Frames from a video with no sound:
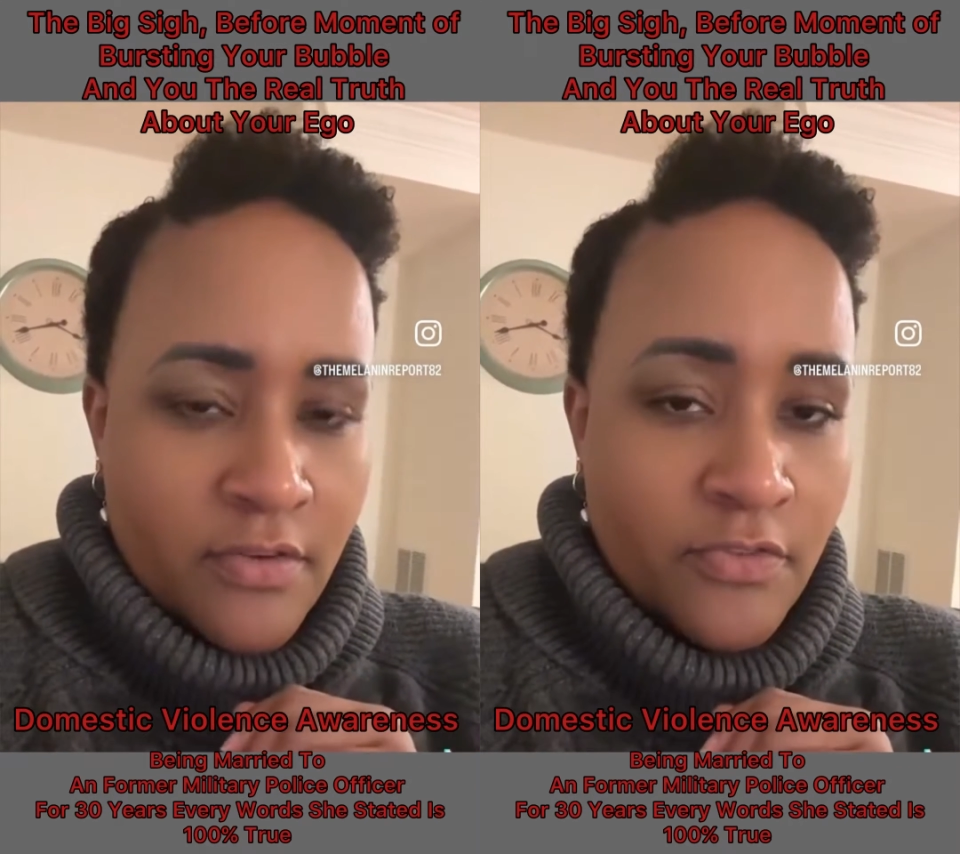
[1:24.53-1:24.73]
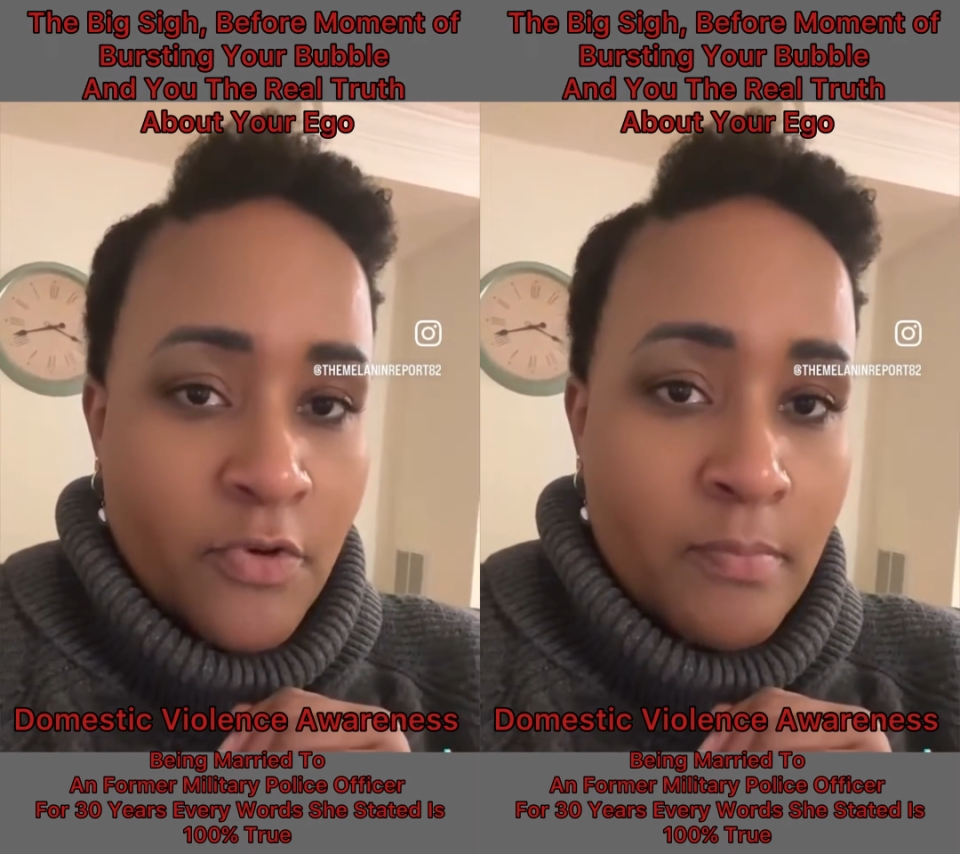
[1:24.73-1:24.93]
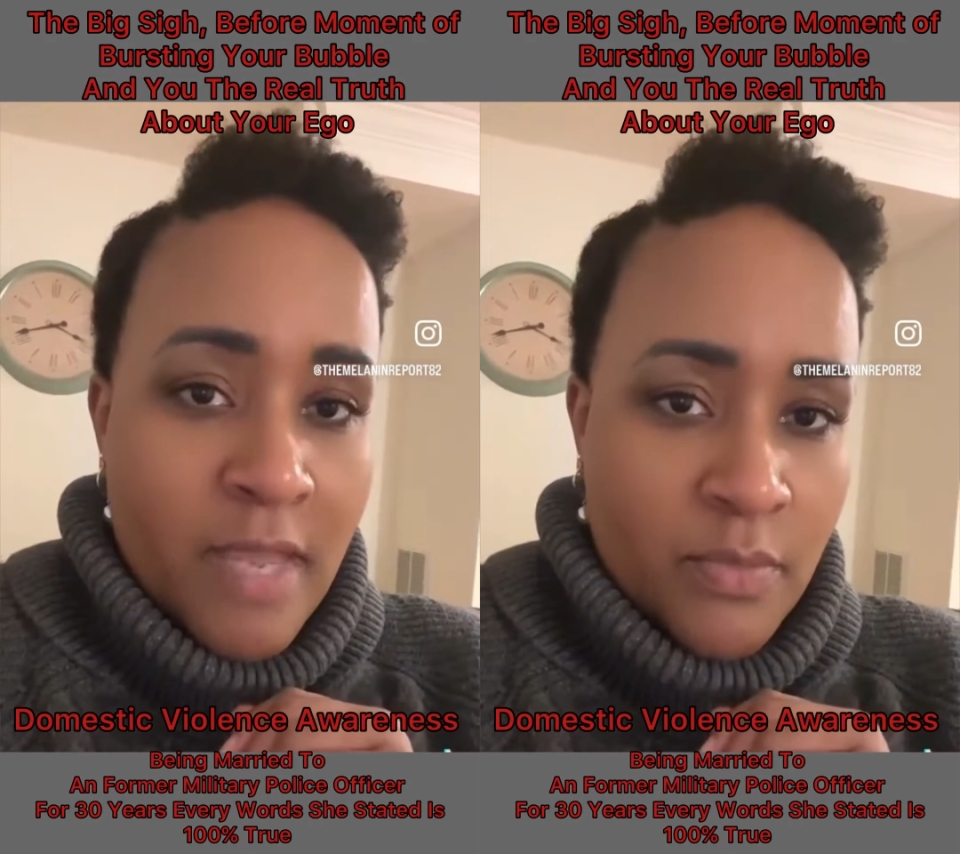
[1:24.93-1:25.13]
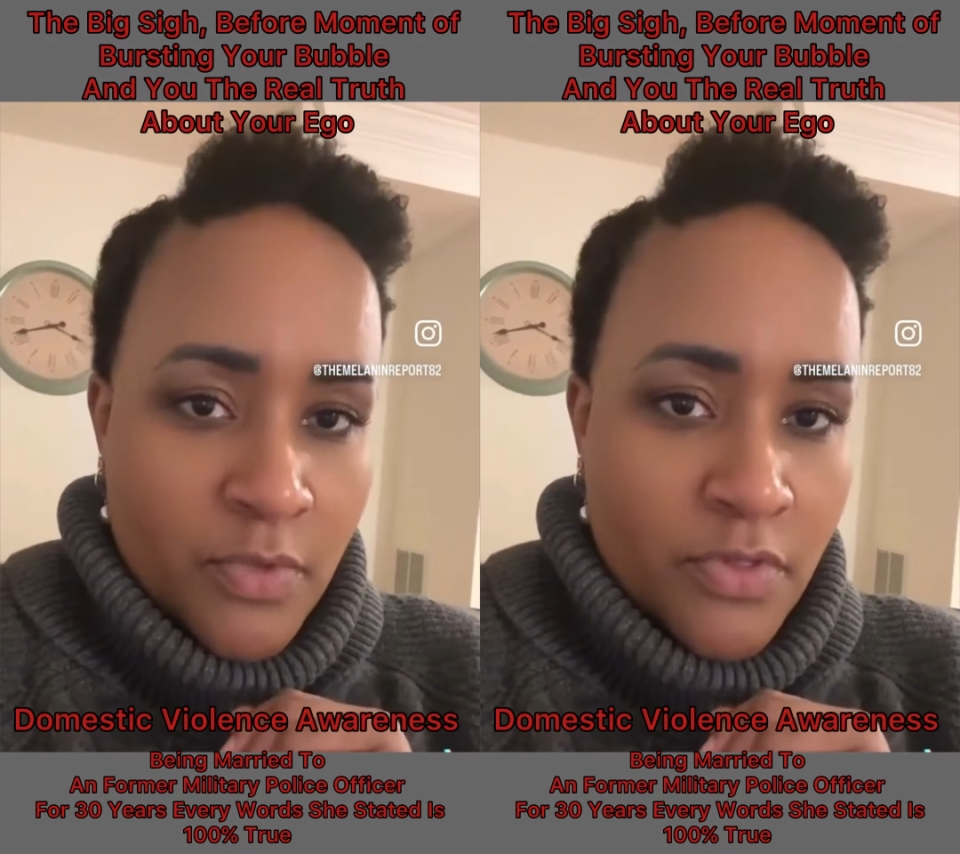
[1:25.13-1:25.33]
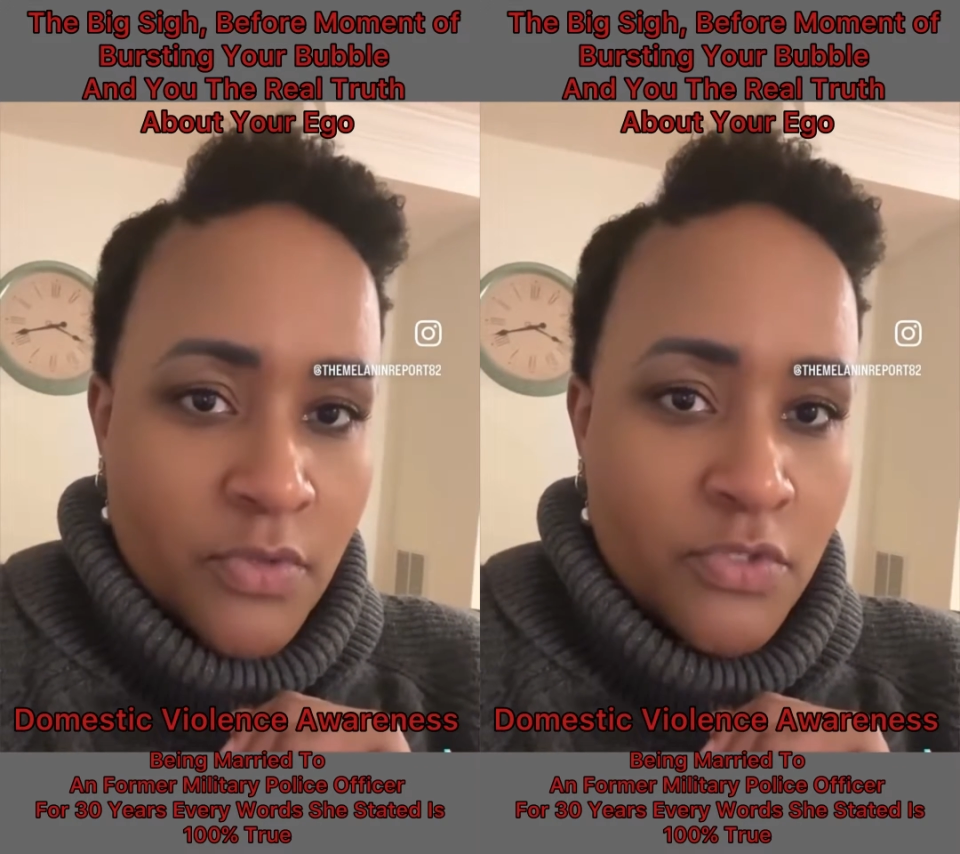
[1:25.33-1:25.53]
for men
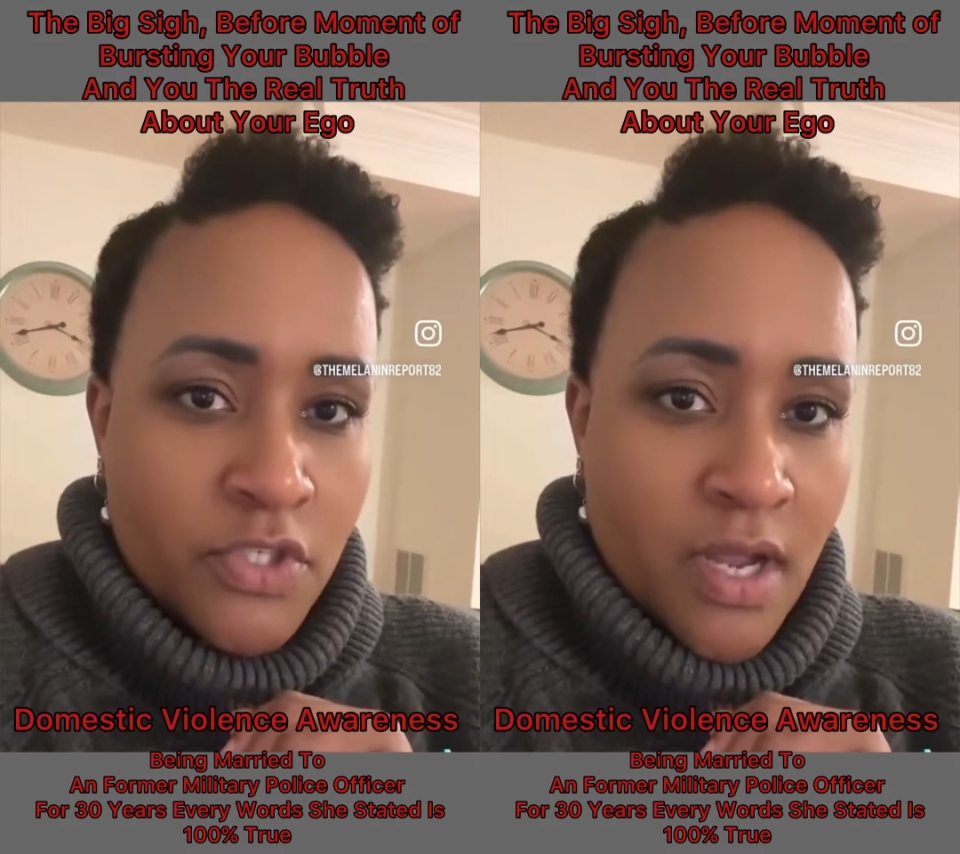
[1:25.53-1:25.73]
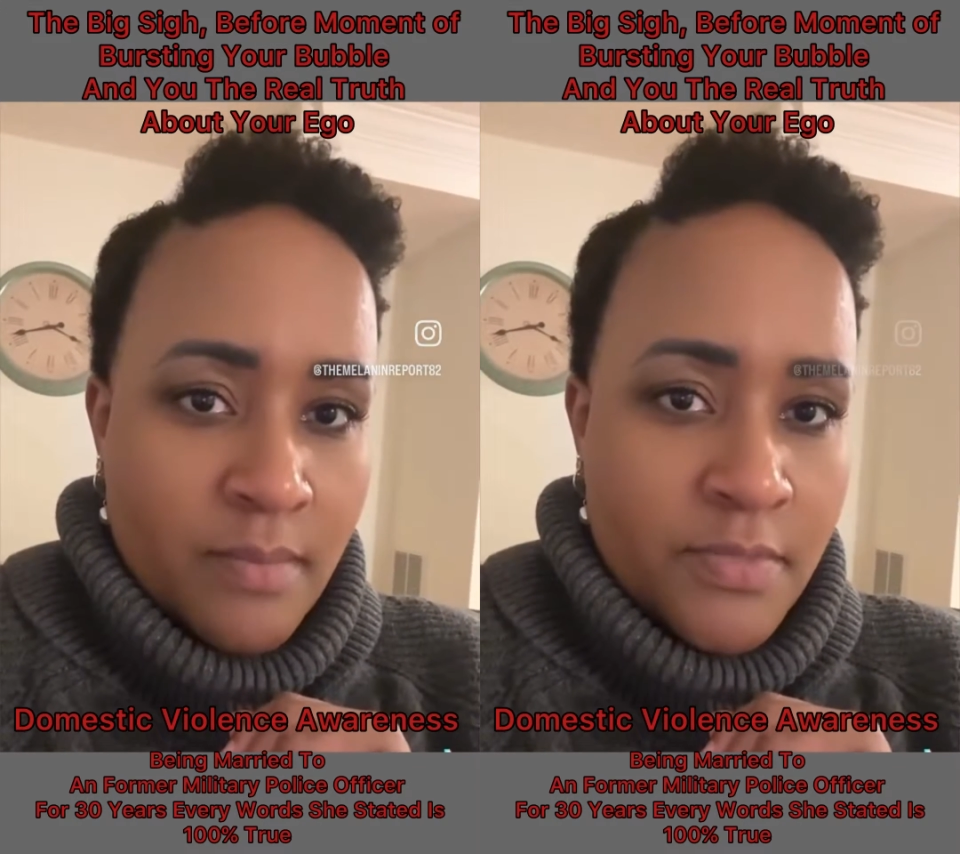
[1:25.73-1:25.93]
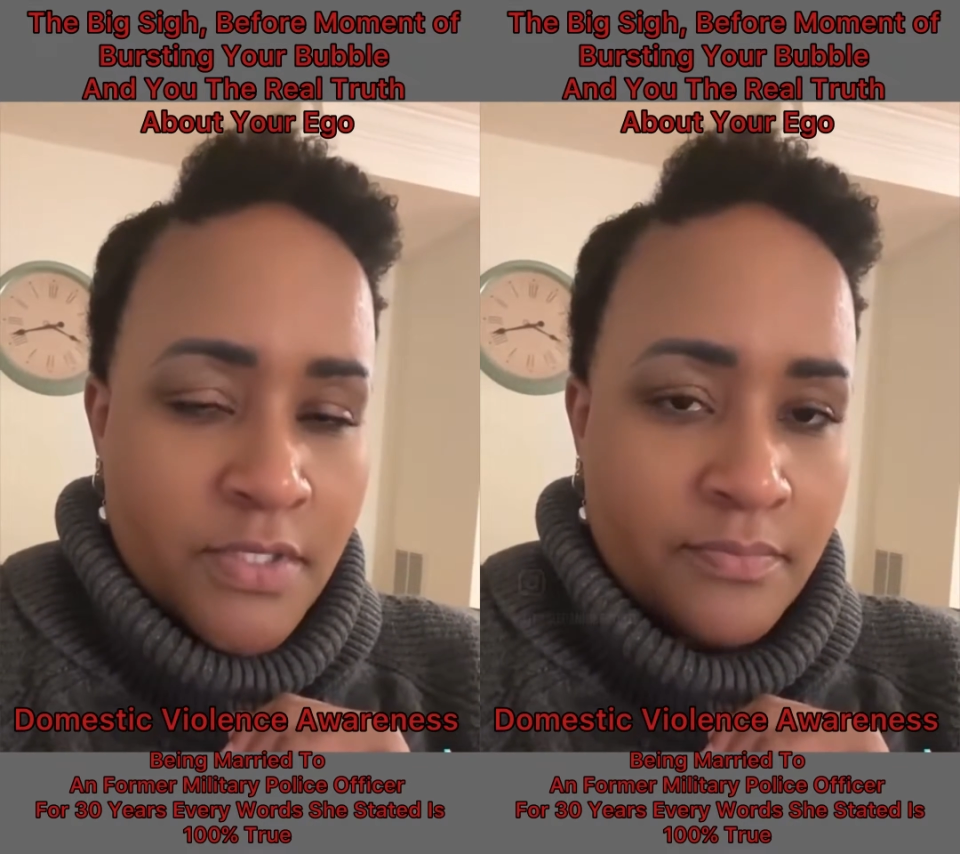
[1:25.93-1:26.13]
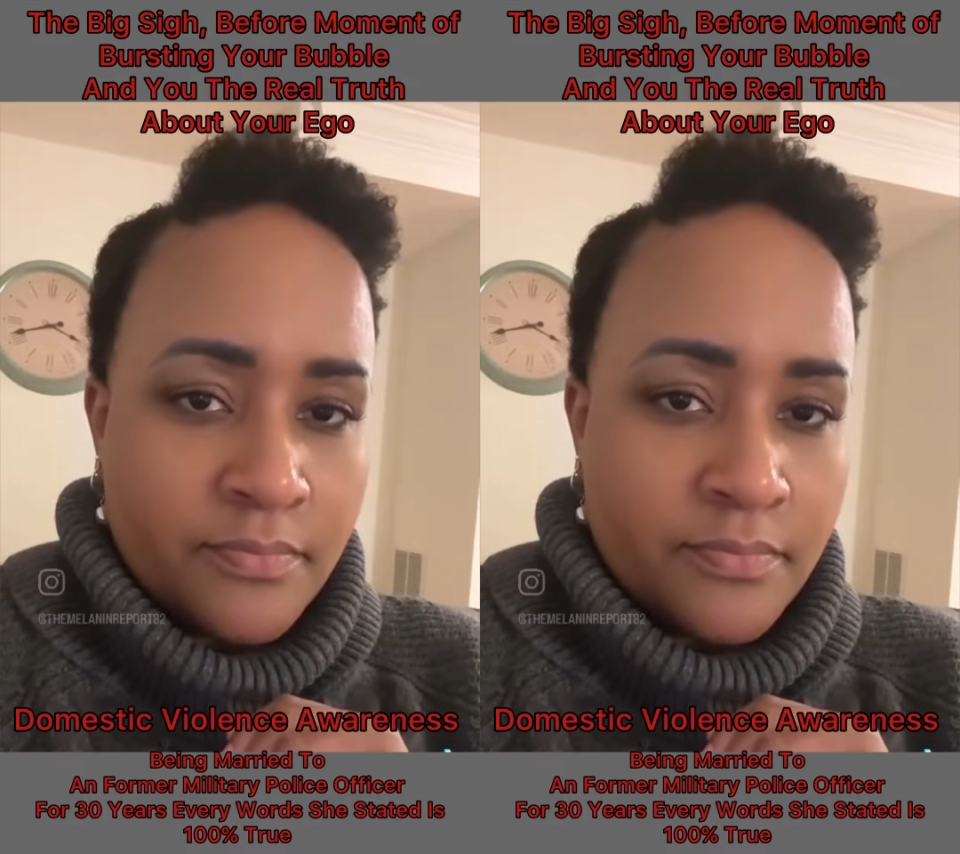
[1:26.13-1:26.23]
with those jobs.